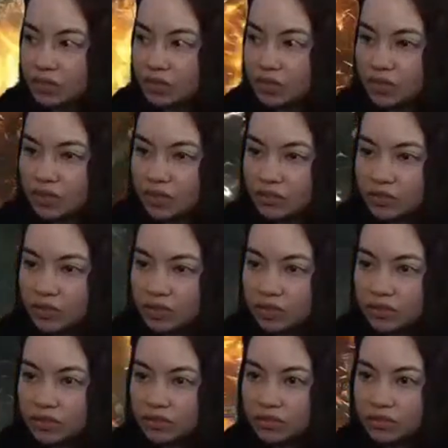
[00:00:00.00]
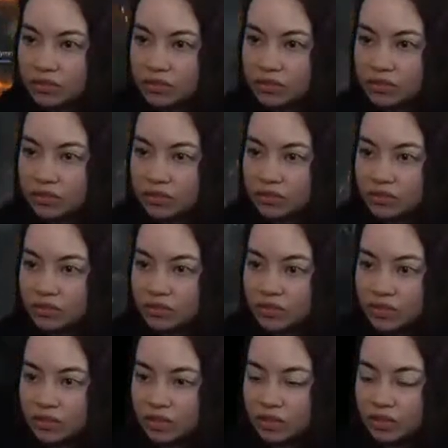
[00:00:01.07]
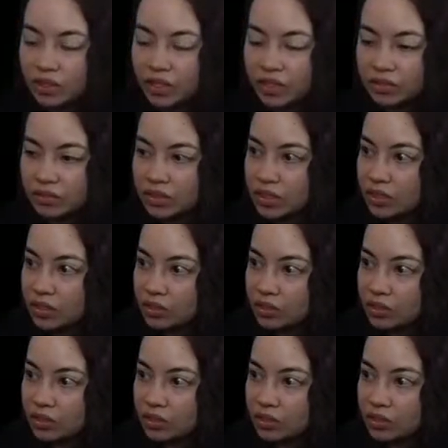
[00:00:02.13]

Still not enough there. Alright.